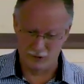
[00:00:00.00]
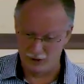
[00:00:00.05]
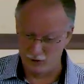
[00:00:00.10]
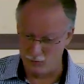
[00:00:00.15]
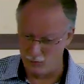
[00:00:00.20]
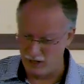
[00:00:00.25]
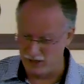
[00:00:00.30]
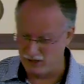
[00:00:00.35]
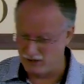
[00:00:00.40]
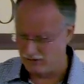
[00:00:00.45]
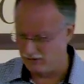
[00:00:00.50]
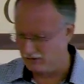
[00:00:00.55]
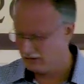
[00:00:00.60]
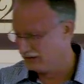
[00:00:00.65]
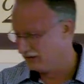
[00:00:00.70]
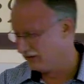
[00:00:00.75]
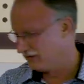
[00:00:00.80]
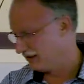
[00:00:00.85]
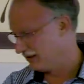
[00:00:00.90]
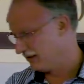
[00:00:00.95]
when you went to,
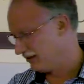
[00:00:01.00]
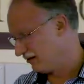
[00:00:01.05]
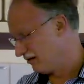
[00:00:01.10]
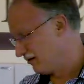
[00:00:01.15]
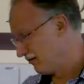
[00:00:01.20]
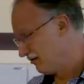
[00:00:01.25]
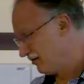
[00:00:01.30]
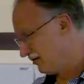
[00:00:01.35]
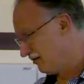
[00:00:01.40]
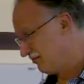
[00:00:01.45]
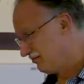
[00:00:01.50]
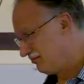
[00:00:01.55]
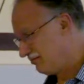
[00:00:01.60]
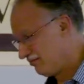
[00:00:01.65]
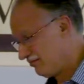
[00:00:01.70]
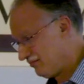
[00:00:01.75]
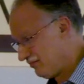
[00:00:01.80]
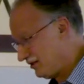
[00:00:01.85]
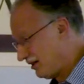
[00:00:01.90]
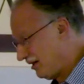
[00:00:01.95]
you know, and
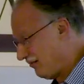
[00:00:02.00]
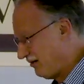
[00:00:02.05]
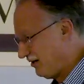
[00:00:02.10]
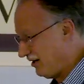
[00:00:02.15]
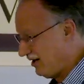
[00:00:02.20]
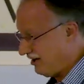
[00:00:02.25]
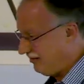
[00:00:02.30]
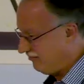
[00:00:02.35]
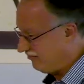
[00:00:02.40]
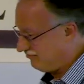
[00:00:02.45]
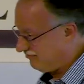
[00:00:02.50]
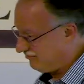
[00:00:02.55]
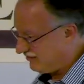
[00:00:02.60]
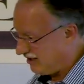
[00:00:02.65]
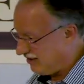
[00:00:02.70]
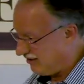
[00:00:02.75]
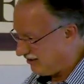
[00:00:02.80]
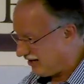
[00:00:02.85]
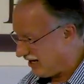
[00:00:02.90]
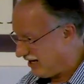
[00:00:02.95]
somebody
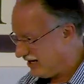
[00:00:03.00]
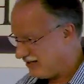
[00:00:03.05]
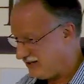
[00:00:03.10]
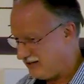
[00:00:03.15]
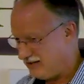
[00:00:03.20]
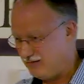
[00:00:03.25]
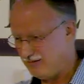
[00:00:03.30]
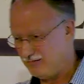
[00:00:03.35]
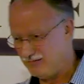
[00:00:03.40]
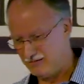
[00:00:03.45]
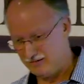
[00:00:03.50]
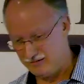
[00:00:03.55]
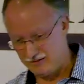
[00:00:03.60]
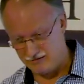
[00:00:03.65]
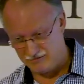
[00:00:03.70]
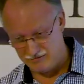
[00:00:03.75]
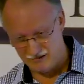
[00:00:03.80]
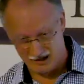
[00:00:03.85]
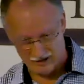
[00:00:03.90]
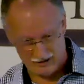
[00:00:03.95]
didn't like you or
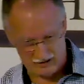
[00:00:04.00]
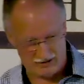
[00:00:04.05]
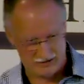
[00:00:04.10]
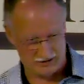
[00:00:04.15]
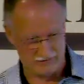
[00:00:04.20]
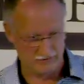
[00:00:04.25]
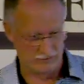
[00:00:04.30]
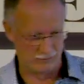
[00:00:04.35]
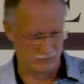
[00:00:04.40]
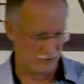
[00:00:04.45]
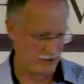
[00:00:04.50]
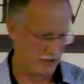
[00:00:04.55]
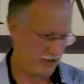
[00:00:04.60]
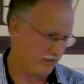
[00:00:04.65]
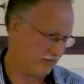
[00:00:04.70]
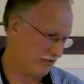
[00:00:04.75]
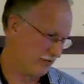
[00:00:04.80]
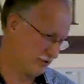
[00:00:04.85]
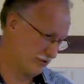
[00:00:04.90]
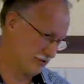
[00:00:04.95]
your relative or
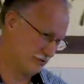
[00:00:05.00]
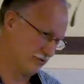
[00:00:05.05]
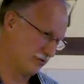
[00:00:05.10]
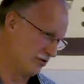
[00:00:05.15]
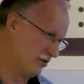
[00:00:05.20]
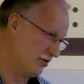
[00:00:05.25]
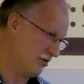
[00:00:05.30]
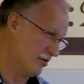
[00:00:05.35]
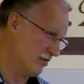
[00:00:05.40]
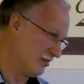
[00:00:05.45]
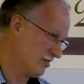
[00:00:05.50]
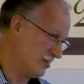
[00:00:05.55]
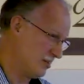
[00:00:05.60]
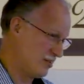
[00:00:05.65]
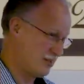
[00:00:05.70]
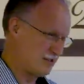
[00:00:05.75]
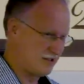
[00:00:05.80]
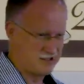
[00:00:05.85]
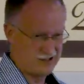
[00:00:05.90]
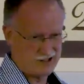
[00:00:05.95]
whatever. So, you know, you
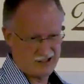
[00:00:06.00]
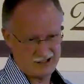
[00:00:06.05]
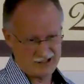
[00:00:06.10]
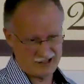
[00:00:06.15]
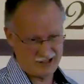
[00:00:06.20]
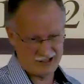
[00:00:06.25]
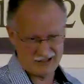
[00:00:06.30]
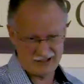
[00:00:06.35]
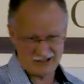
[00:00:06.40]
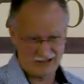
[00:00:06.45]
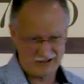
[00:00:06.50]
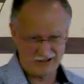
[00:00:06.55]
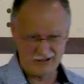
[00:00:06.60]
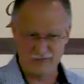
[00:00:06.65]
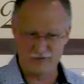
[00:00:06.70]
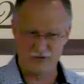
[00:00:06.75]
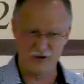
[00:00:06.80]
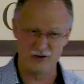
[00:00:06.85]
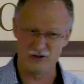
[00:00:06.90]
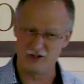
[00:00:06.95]
just, just, just
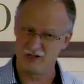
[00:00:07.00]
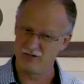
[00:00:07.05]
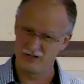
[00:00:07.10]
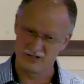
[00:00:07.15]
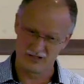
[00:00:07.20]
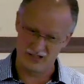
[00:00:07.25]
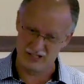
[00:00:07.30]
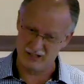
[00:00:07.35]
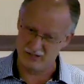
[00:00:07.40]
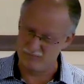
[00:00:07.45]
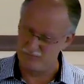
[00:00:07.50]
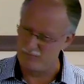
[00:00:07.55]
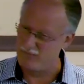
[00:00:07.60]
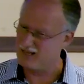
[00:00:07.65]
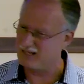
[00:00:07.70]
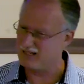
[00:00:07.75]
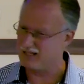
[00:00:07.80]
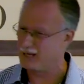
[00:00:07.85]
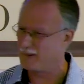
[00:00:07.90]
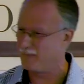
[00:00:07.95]
your future was just
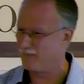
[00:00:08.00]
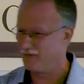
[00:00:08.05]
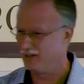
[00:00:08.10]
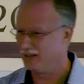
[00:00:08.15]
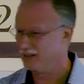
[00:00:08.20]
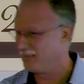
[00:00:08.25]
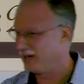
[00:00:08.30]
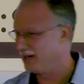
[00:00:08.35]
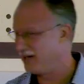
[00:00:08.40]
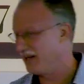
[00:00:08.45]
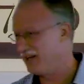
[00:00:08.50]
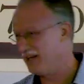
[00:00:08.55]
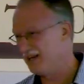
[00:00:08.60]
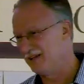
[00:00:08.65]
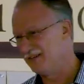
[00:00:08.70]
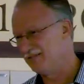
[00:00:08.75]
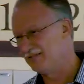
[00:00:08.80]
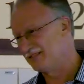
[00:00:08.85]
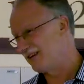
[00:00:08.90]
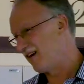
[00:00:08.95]
messed up from the
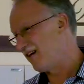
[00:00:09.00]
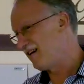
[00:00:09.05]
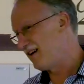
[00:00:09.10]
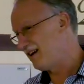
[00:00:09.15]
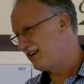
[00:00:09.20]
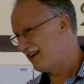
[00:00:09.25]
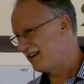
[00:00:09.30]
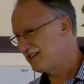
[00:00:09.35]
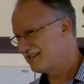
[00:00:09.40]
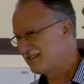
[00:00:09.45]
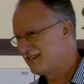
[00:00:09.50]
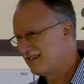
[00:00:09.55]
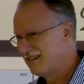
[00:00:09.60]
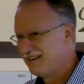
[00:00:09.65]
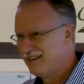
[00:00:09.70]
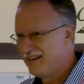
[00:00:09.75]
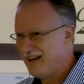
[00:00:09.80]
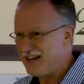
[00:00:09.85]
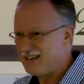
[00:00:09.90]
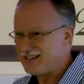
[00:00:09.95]
beginning. Sorry, that's,
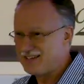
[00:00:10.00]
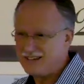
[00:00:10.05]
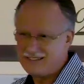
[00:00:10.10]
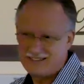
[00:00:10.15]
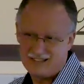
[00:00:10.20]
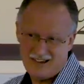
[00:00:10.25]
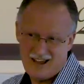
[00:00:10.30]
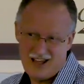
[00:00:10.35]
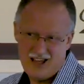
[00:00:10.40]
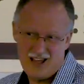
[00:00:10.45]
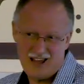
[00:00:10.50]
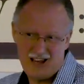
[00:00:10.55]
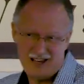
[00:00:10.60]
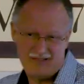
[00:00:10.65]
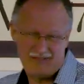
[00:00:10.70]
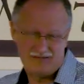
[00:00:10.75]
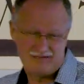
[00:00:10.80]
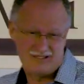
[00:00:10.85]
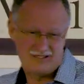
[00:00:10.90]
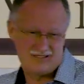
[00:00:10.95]
that's, that's
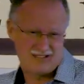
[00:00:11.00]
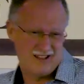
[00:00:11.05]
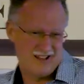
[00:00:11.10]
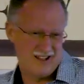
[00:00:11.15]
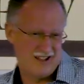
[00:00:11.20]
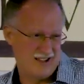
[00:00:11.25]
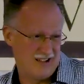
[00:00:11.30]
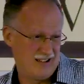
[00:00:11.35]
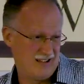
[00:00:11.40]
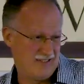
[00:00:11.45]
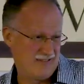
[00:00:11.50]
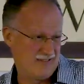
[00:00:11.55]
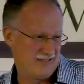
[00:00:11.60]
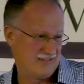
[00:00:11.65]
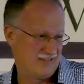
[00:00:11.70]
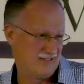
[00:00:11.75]
life. That's life.